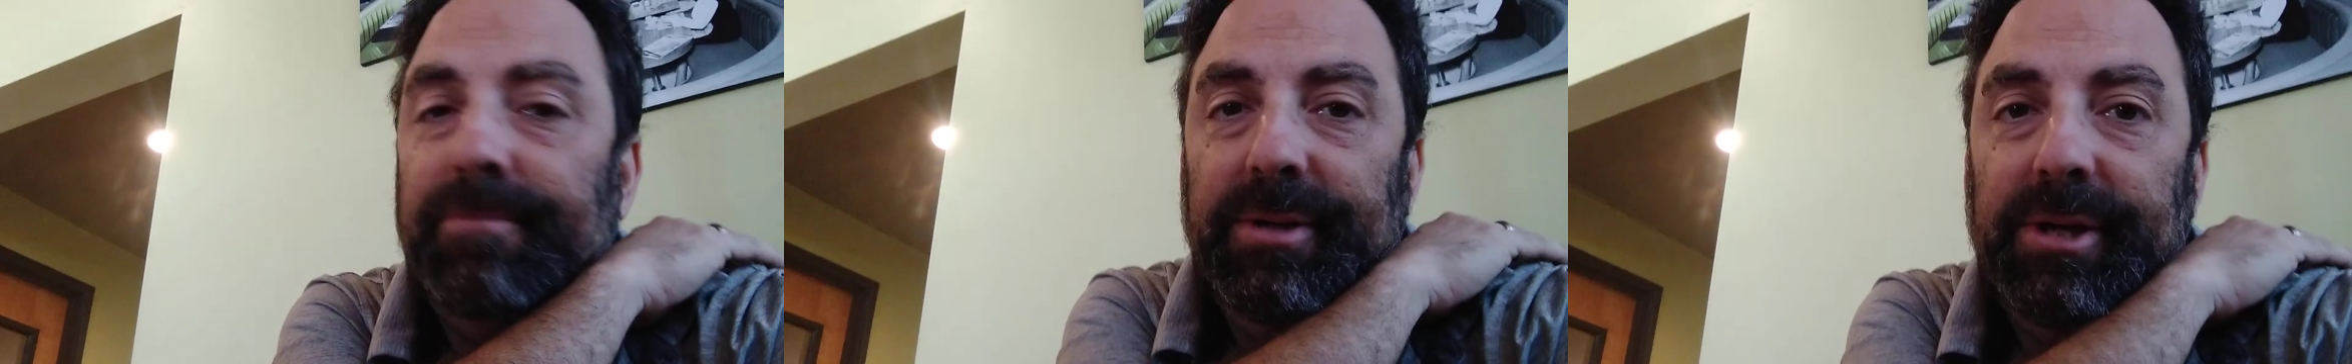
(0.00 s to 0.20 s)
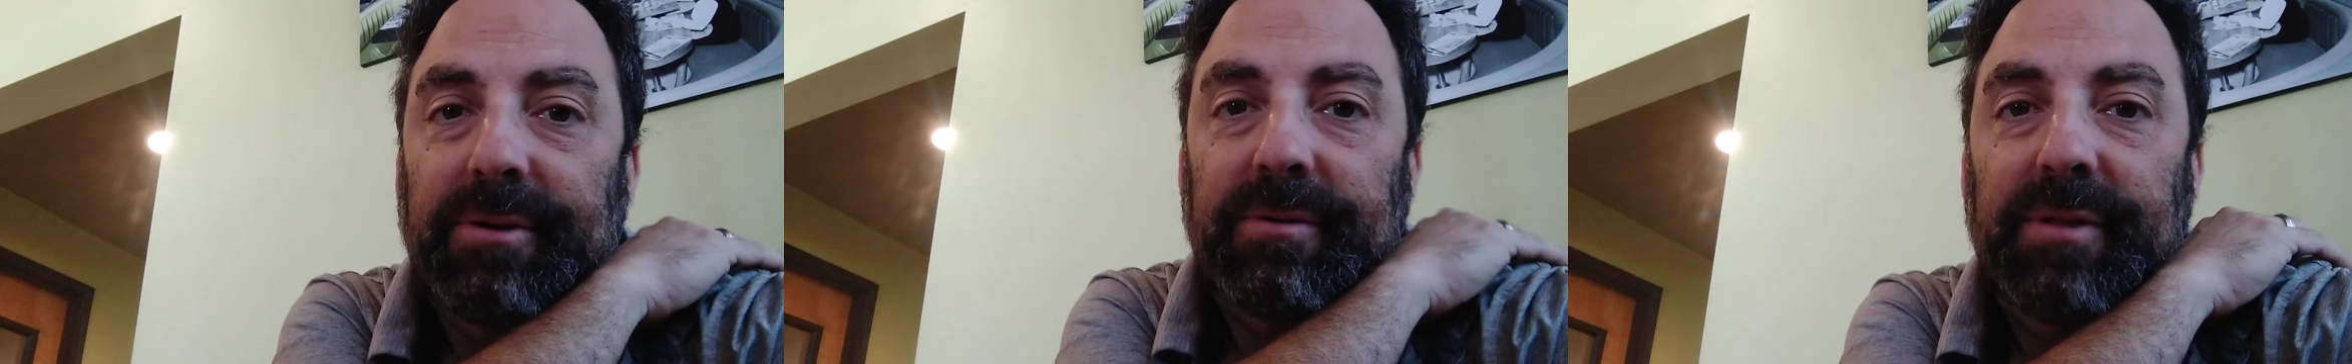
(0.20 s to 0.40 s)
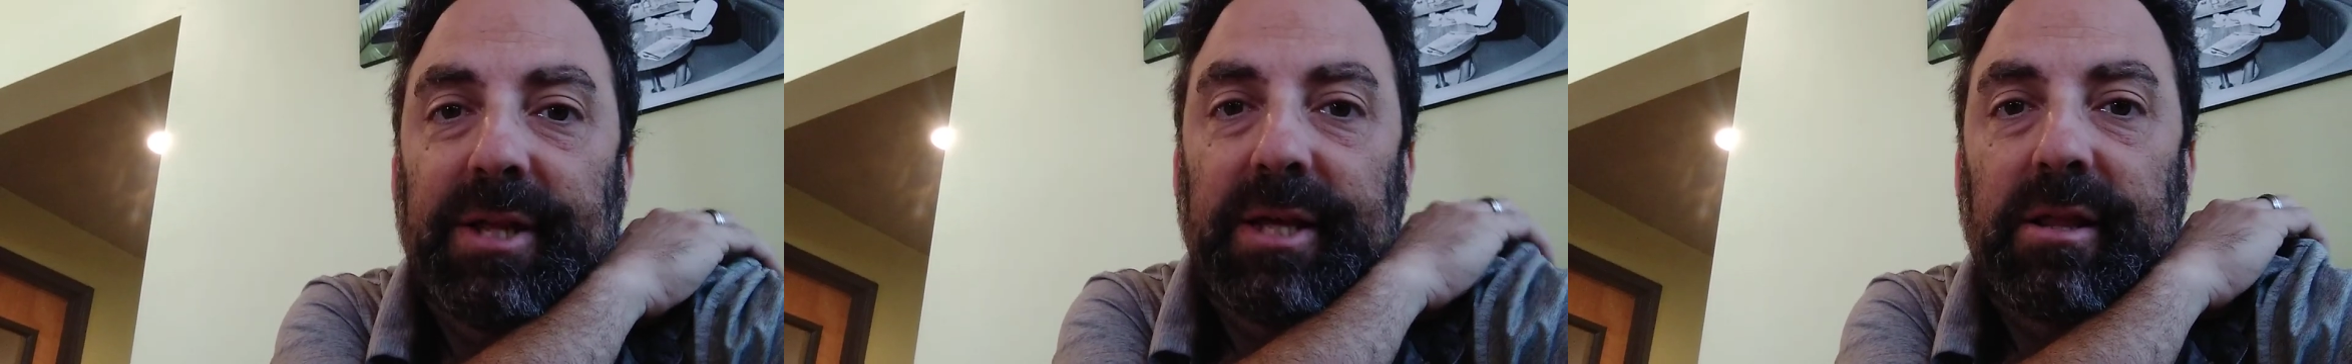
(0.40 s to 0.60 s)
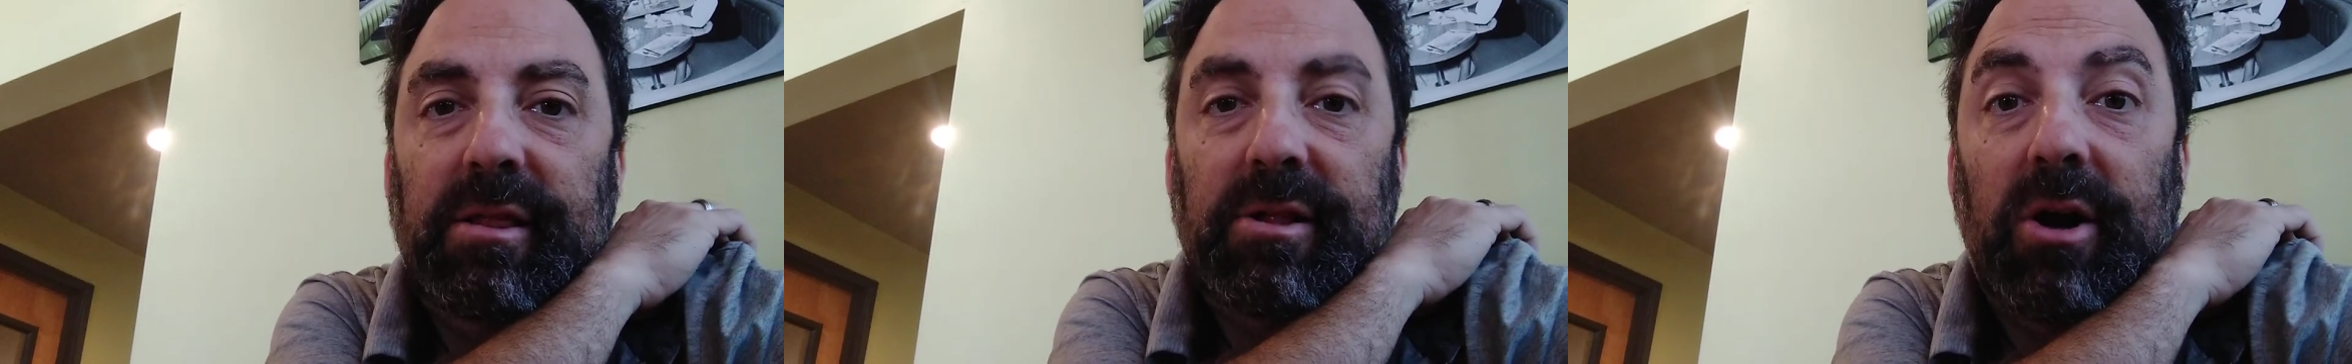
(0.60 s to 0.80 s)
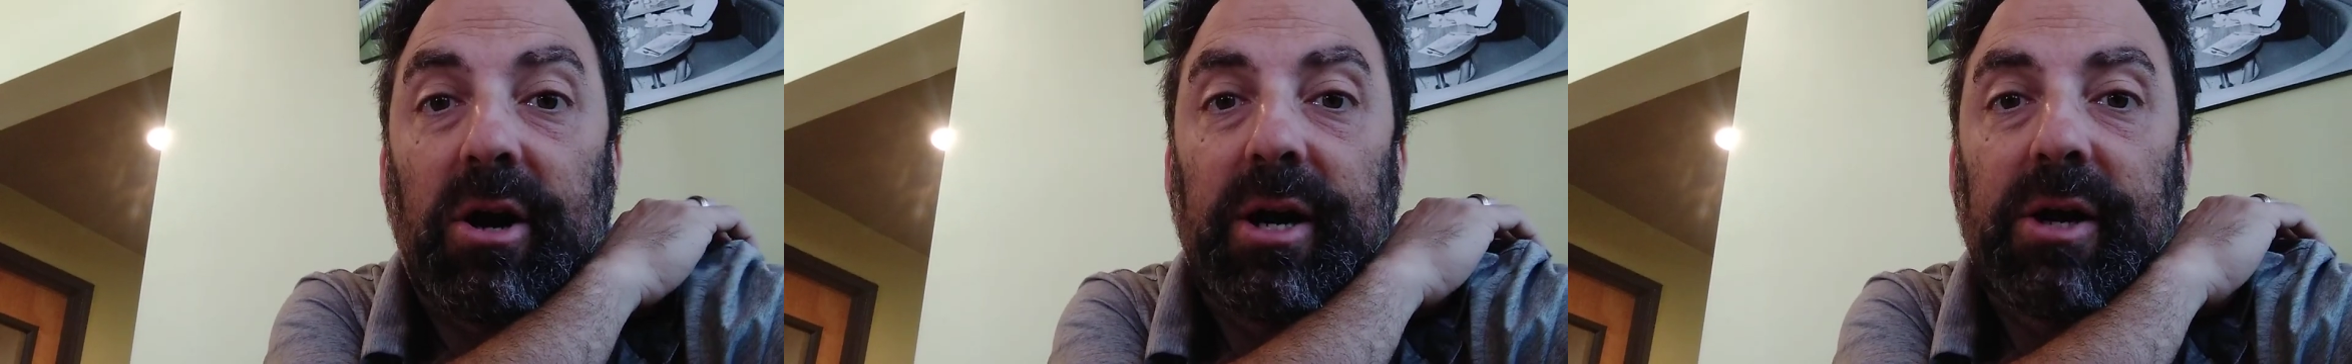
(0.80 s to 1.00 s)
you're the
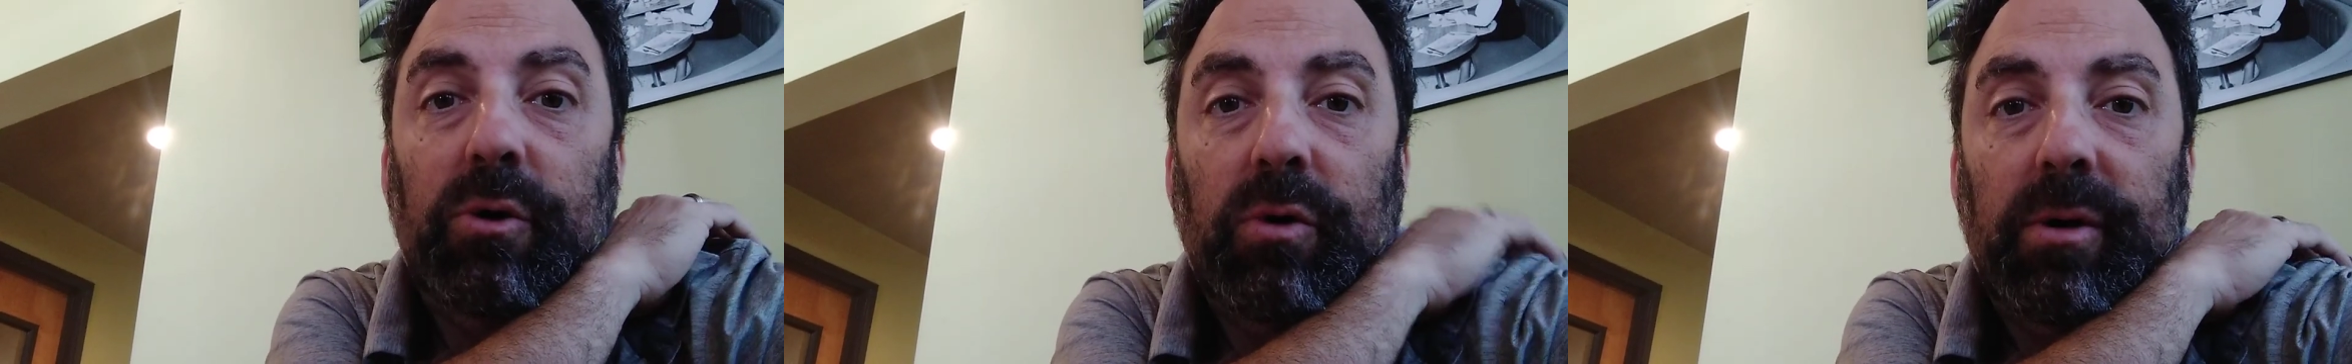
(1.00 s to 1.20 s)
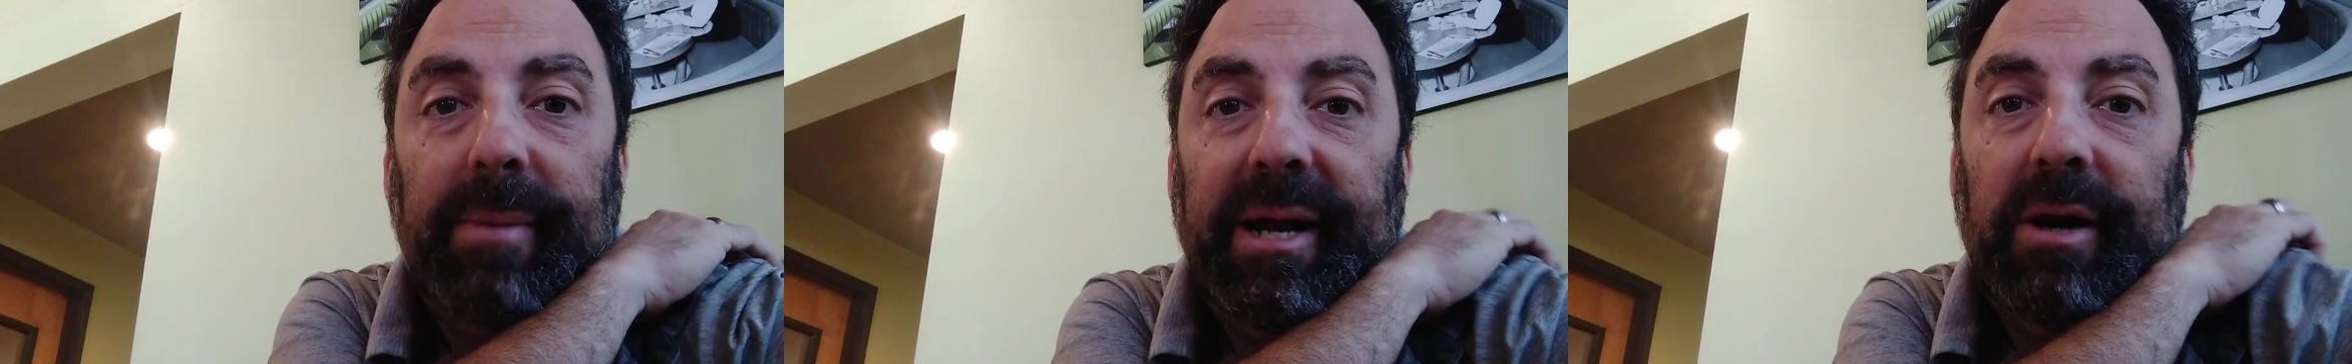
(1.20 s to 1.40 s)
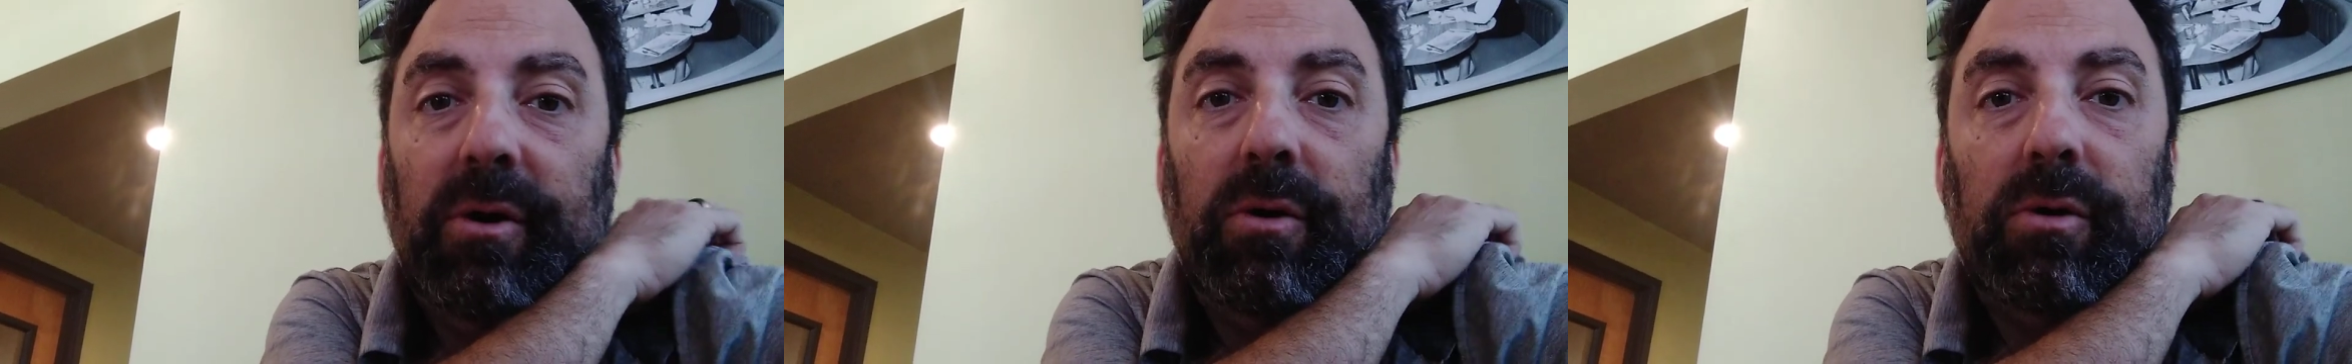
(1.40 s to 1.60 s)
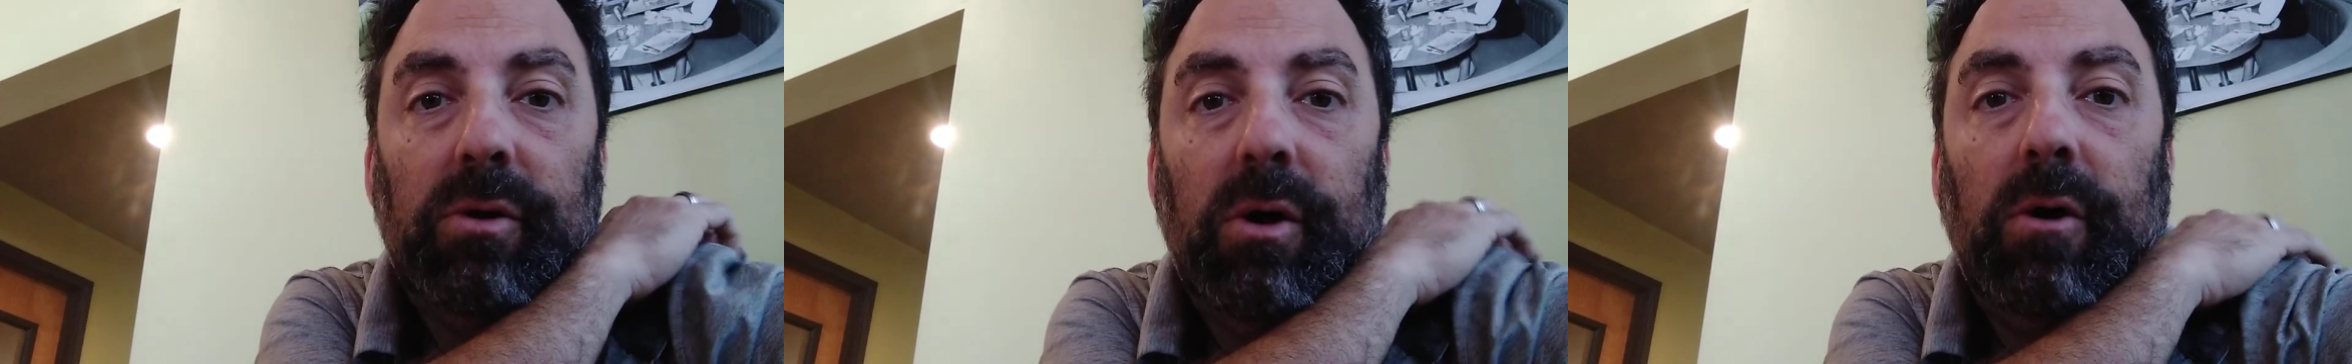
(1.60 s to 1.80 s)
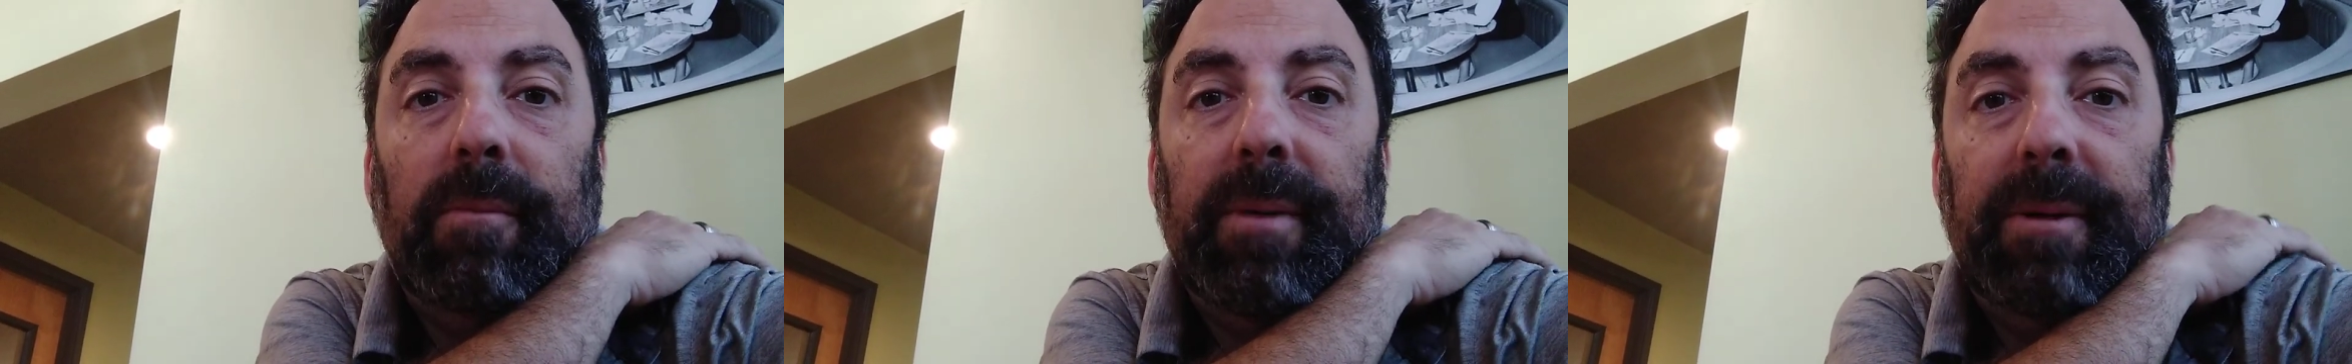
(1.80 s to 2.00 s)
starting quarterback at
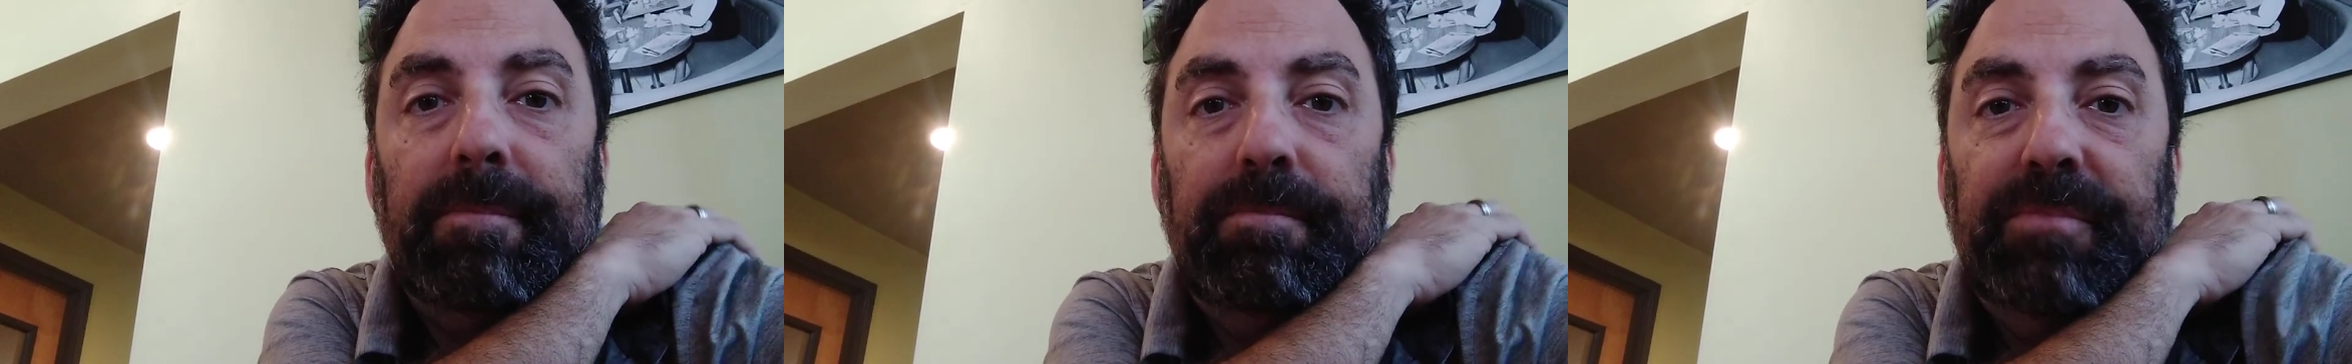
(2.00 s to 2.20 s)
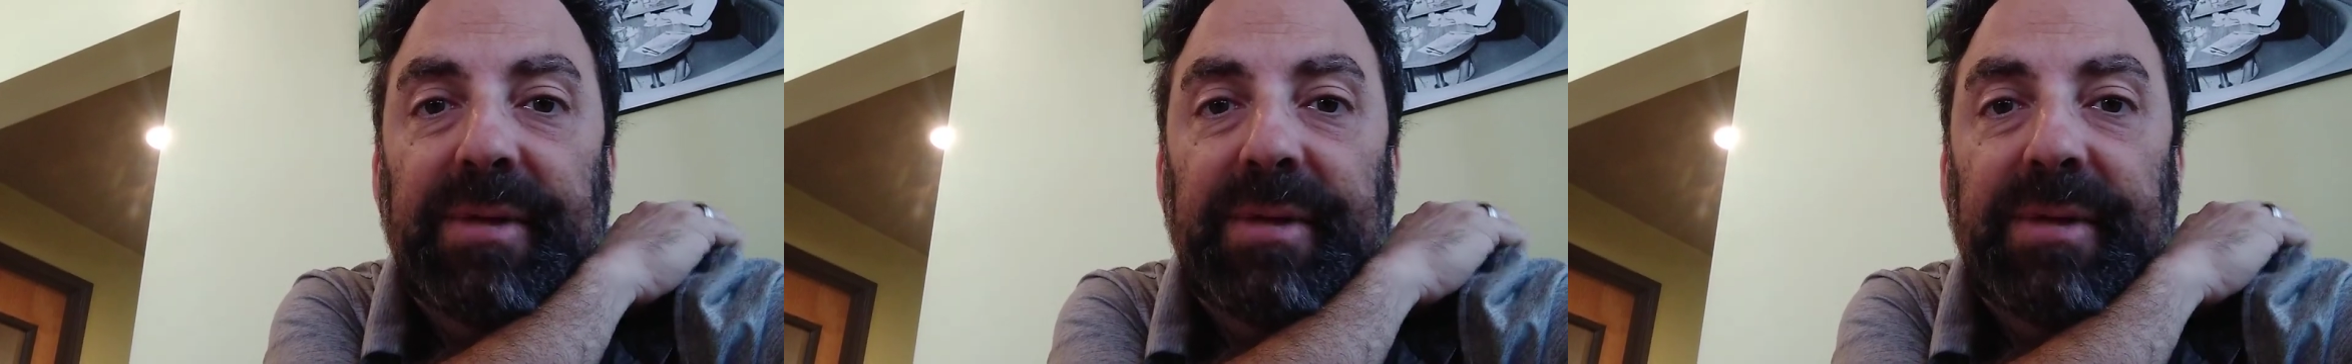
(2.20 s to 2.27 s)
Oklahoma.